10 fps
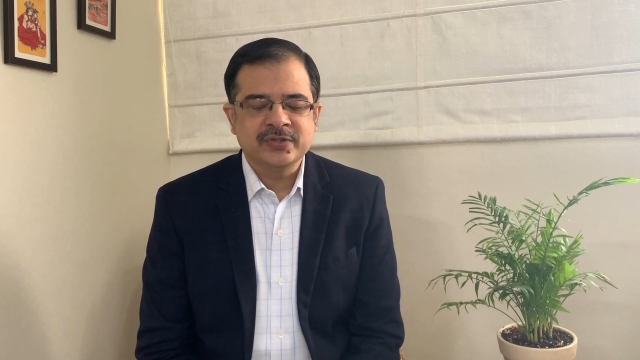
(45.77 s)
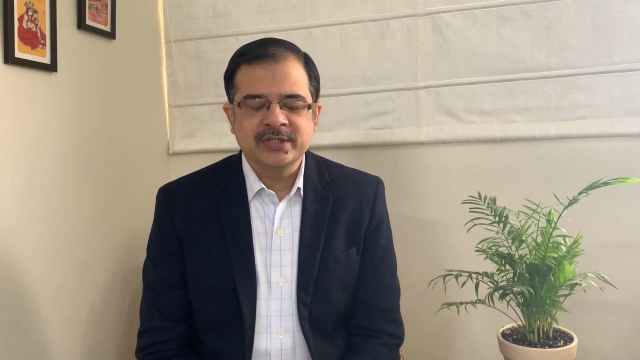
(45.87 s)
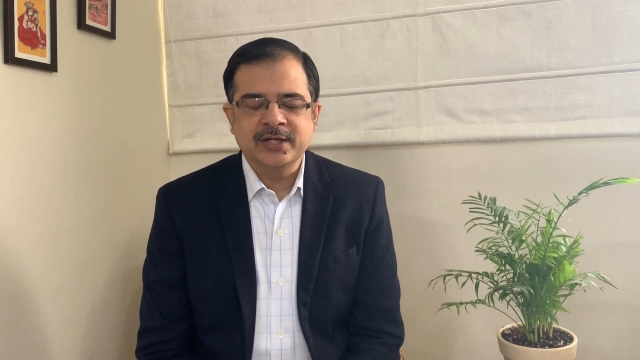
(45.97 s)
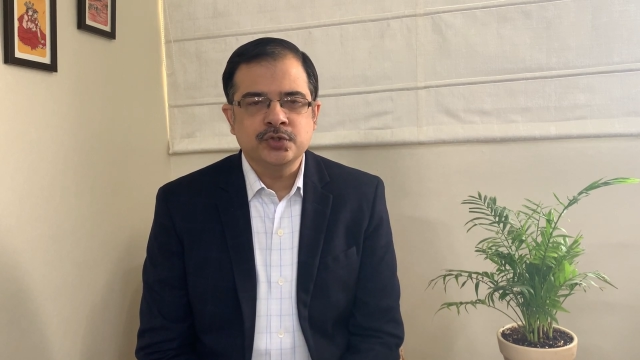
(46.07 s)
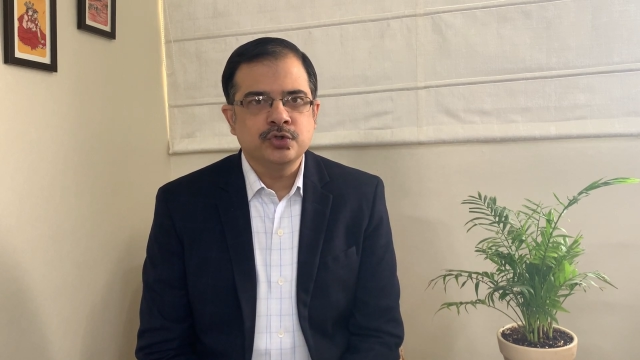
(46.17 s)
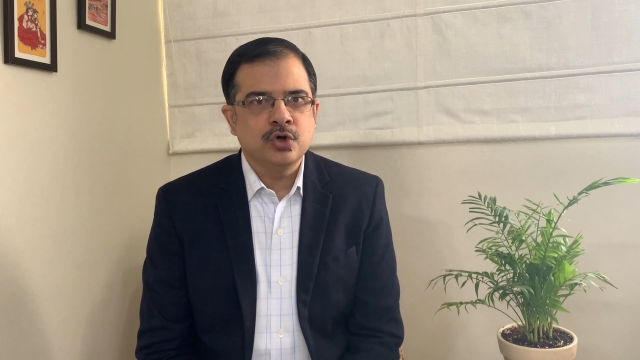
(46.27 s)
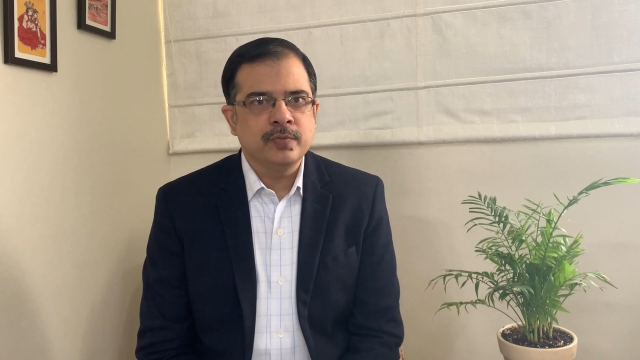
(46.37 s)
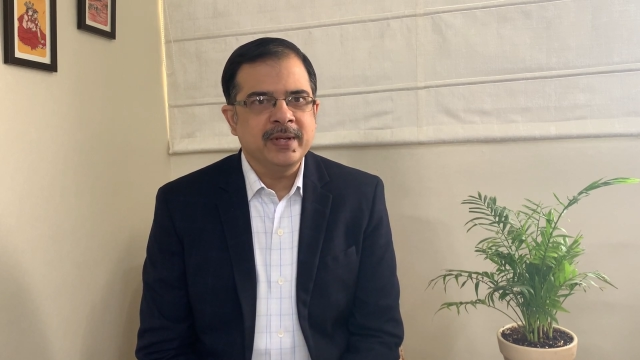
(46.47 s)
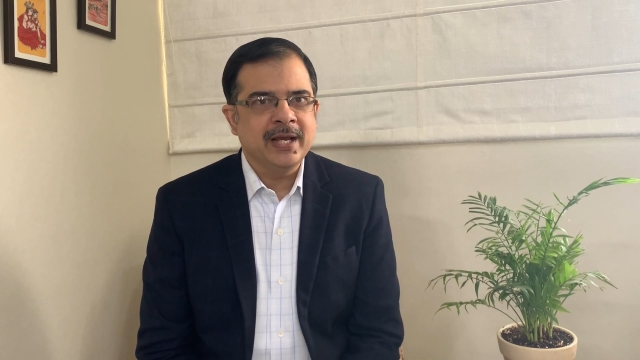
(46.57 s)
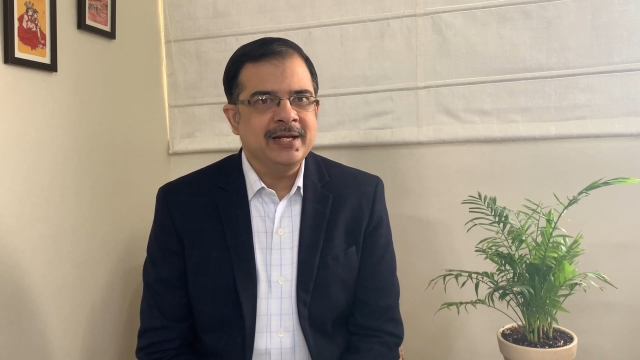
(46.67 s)
there should
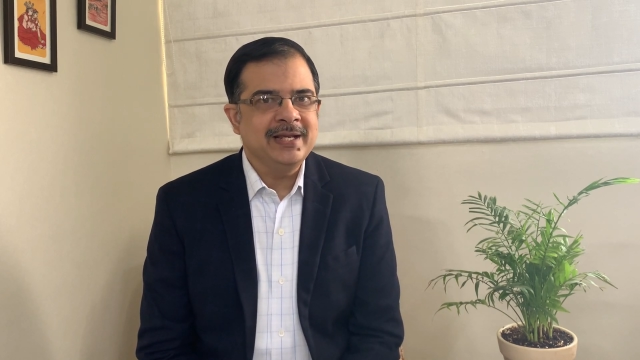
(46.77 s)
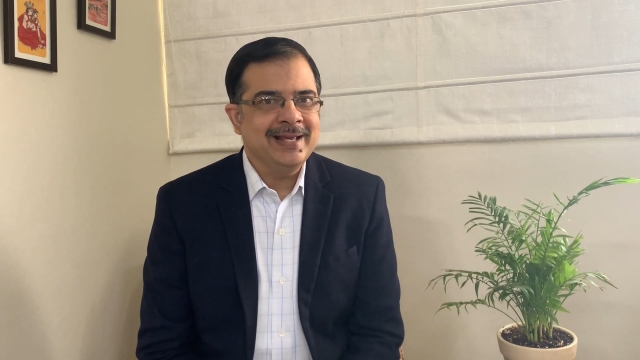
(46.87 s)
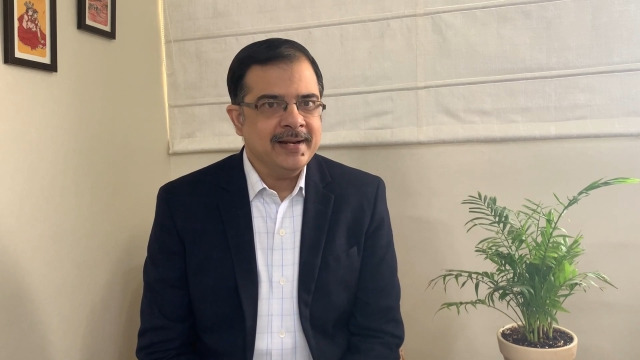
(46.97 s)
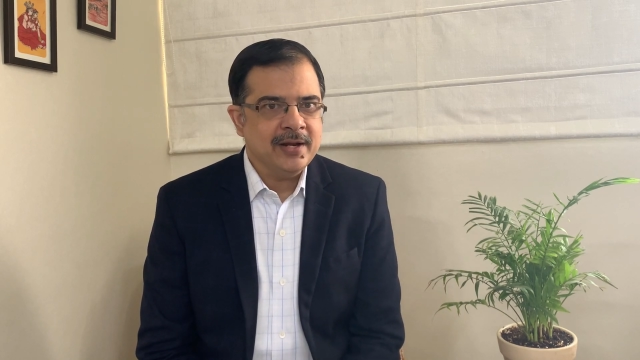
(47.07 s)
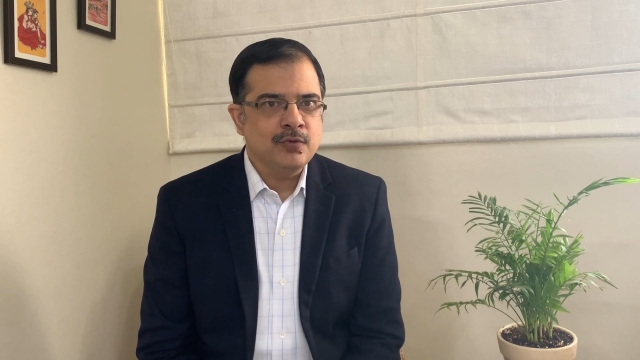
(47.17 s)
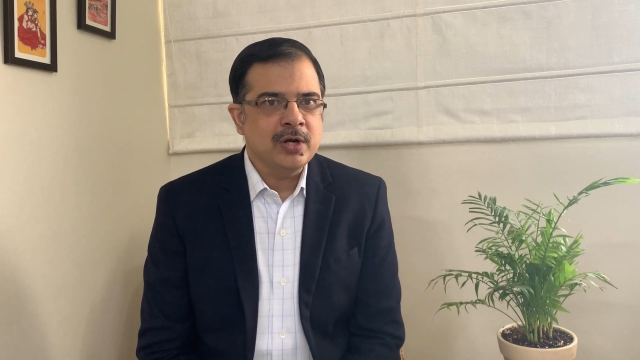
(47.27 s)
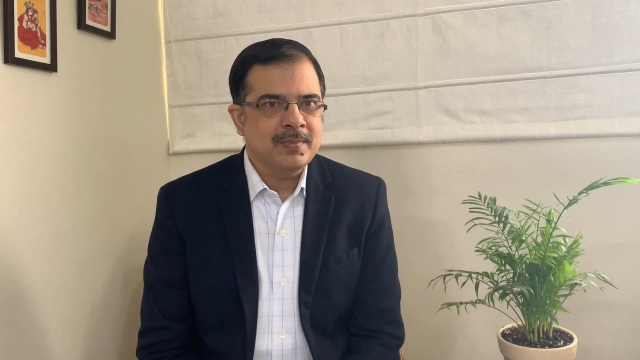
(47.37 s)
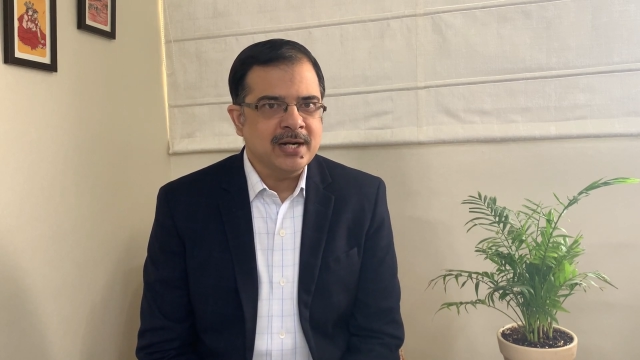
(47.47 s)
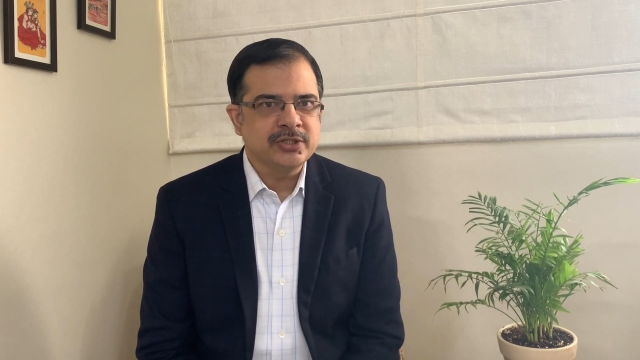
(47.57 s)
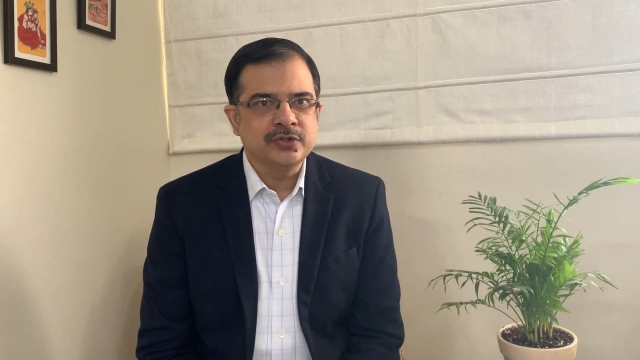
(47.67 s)
not be any irregular
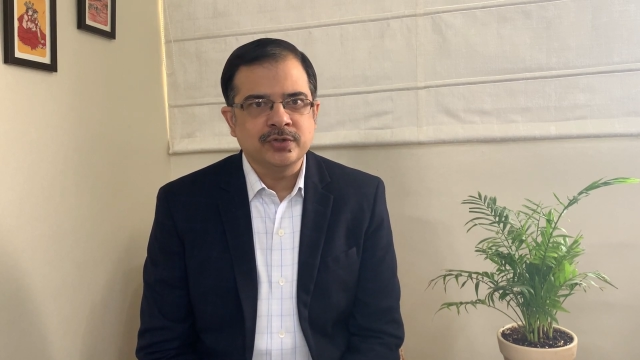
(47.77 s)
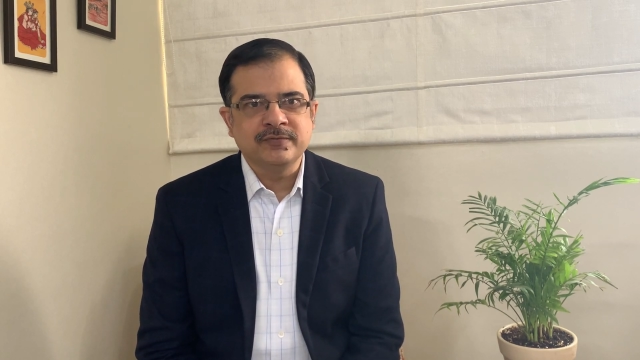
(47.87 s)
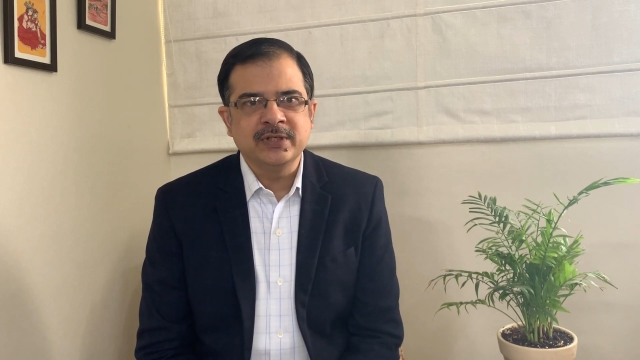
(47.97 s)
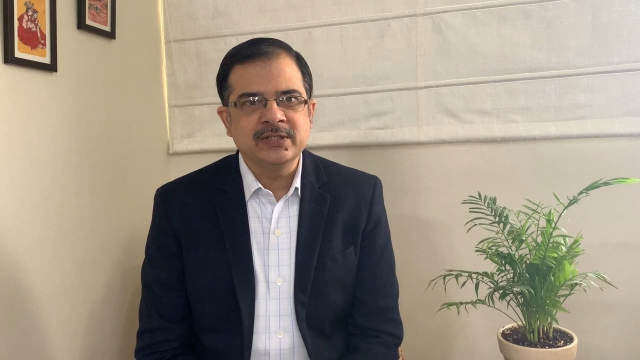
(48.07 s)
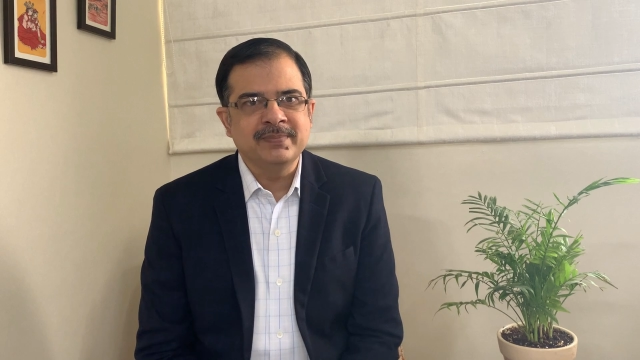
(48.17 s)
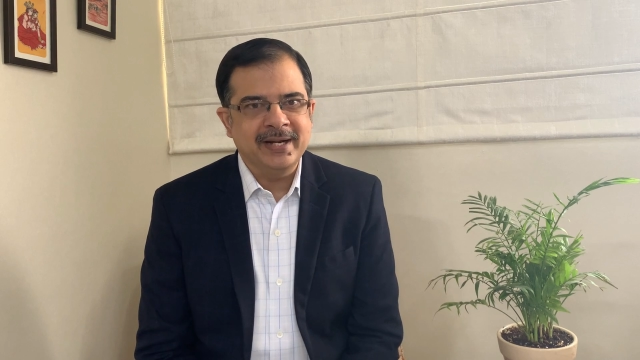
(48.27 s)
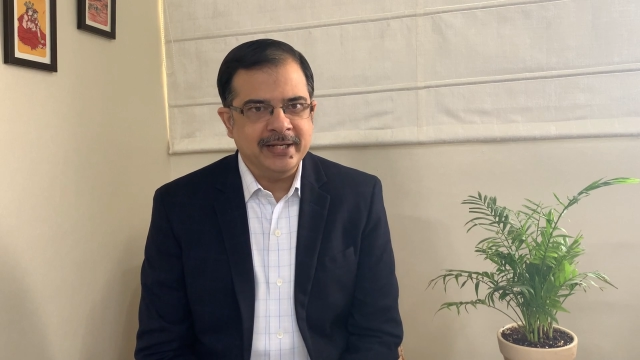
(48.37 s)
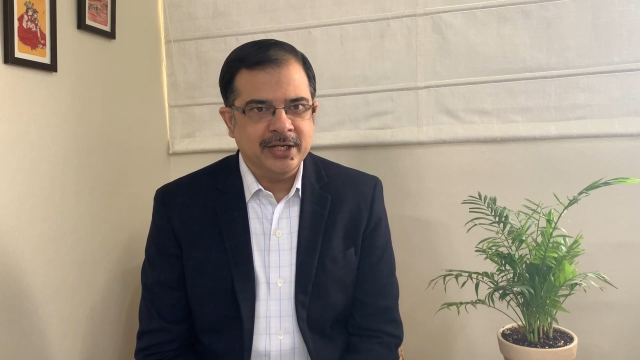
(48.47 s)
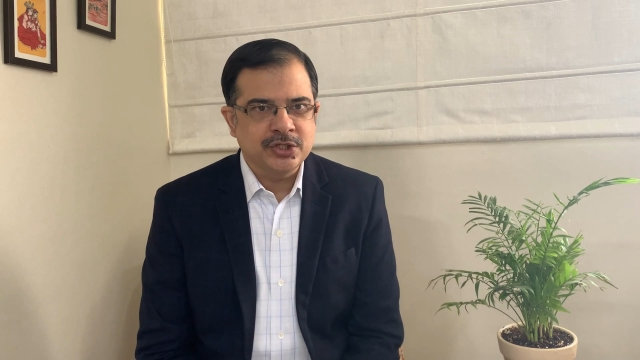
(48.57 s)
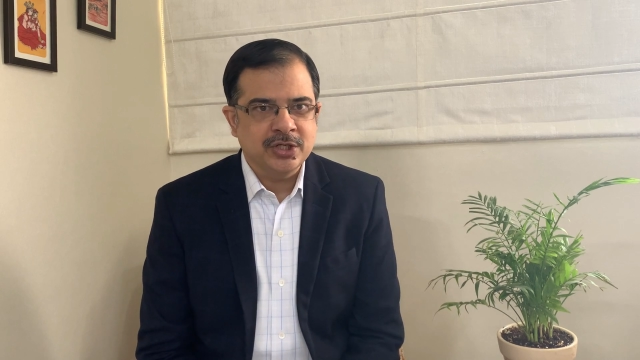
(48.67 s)
margins of this
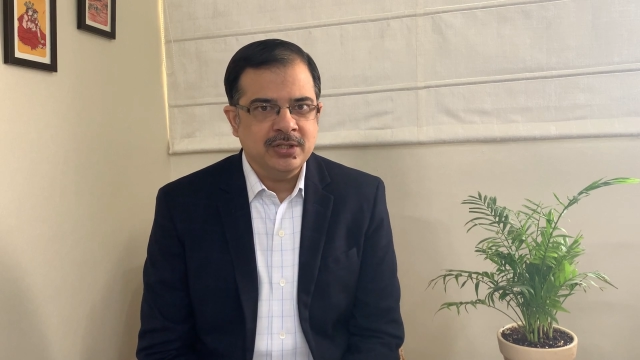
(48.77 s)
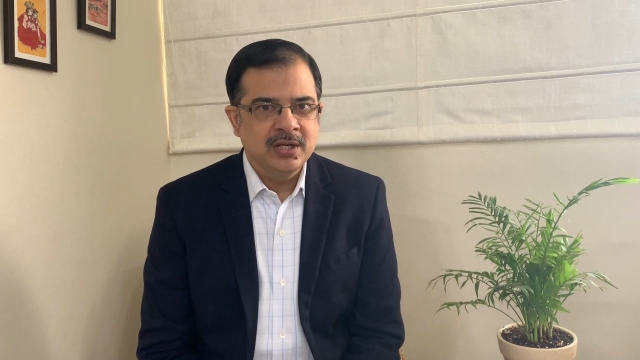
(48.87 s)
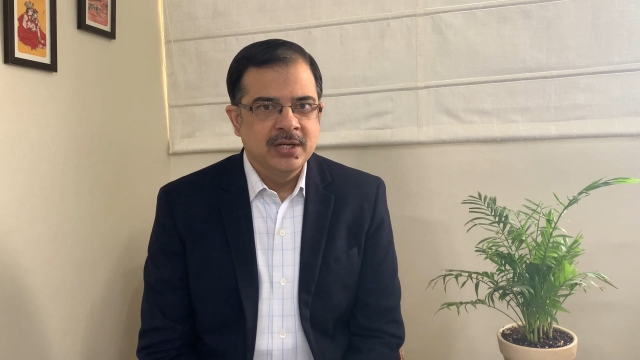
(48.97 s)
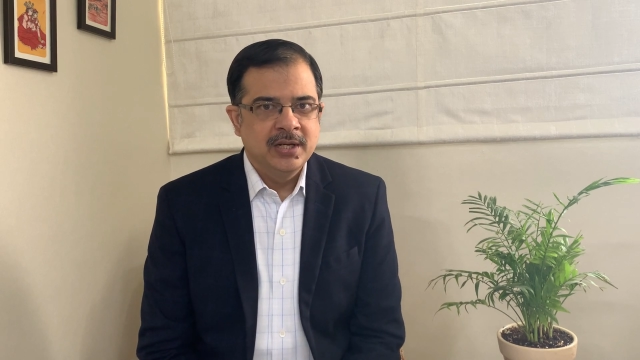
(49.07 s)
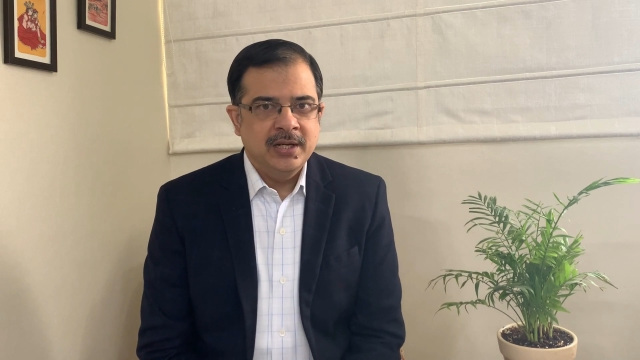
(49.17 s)
medication.